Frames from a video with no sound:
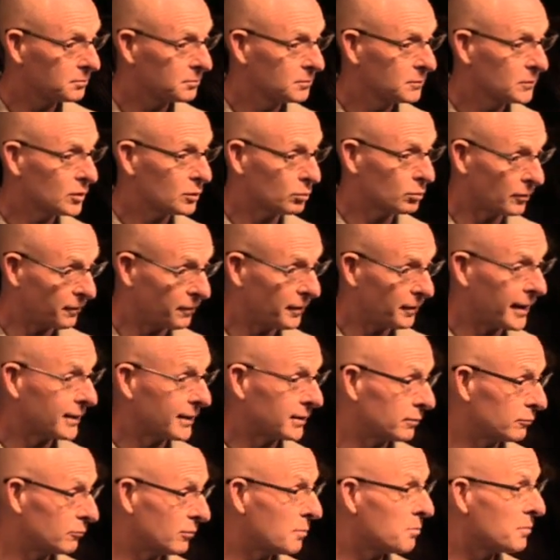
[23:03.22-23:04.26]
to reflect
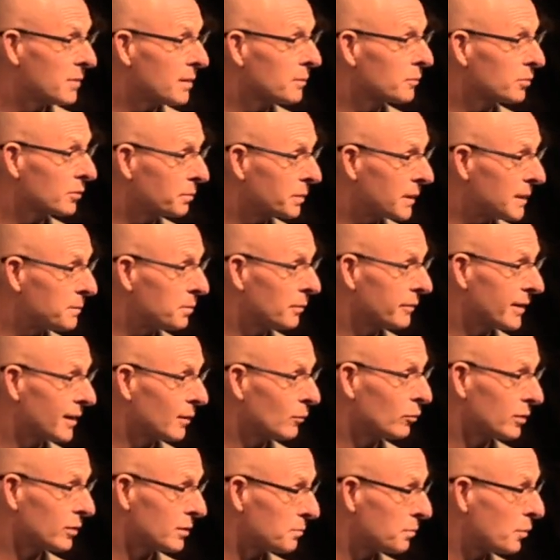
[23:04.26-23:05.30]
and remember people that
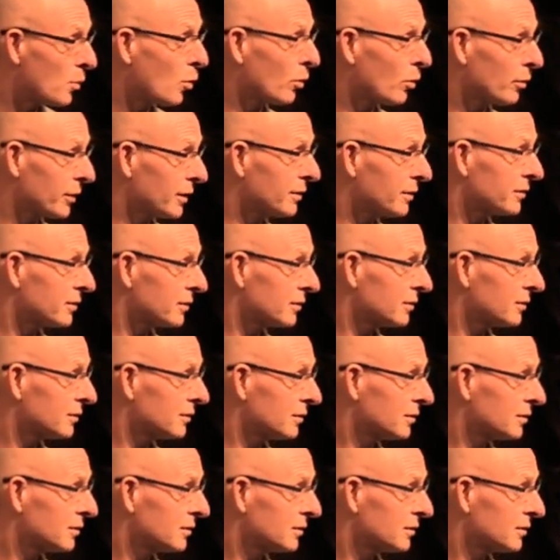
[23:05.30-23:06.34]
were important,
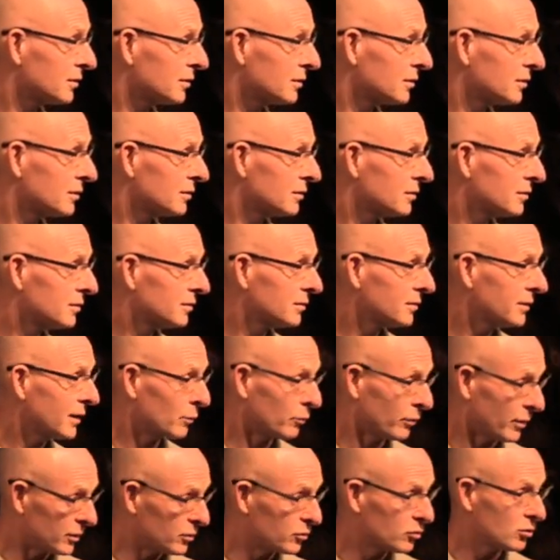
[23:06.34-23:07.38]
that were
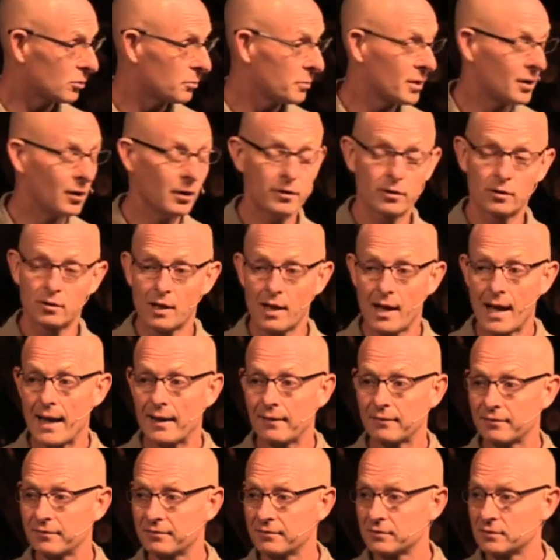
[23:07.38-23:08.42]
instrumental in their
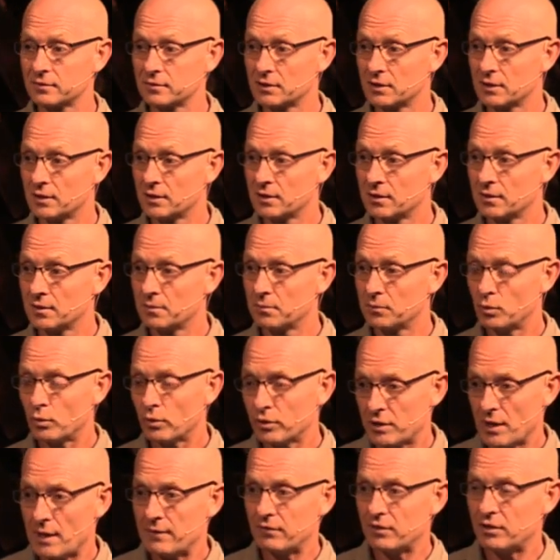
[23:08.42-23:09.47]
life. You know what
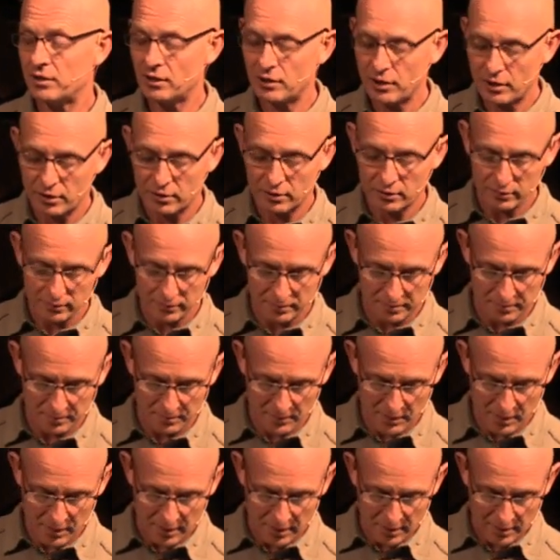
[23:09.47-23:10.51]
David did here?
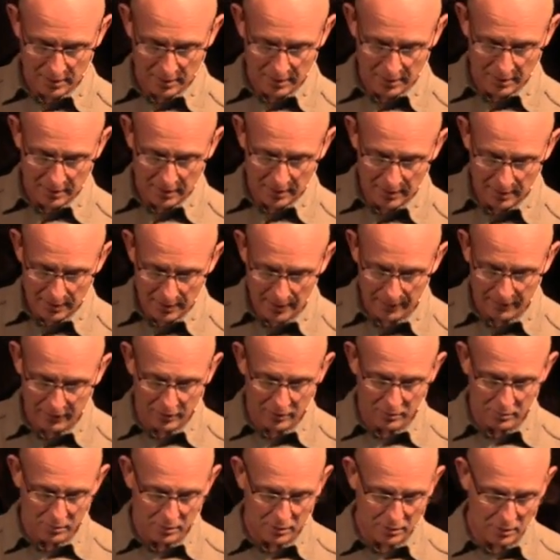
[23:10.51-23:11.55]

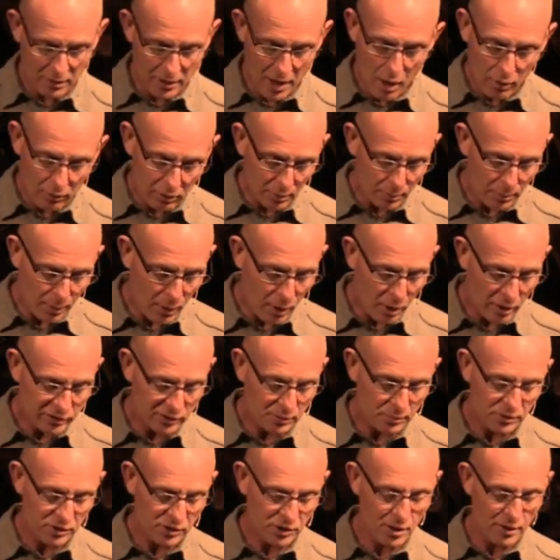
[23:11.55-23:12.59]
David not only paused
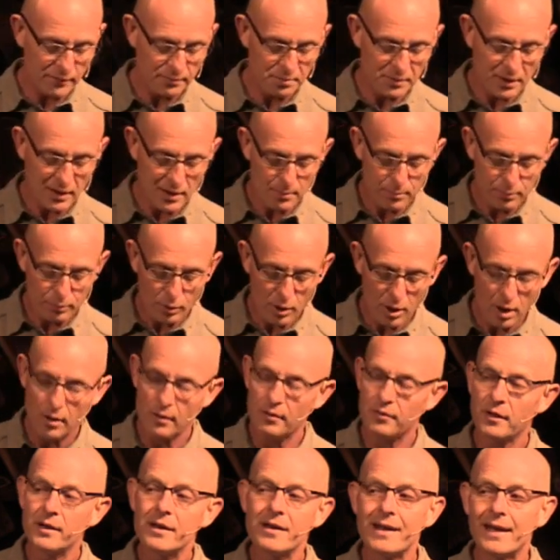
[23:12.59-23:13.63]
himself, but he brought
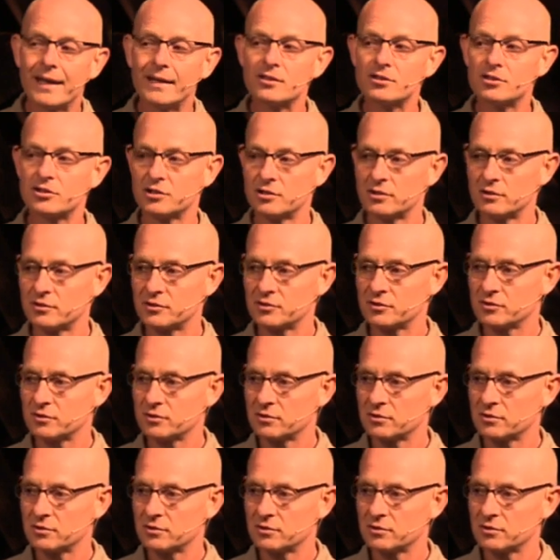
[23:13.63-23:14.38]
the nations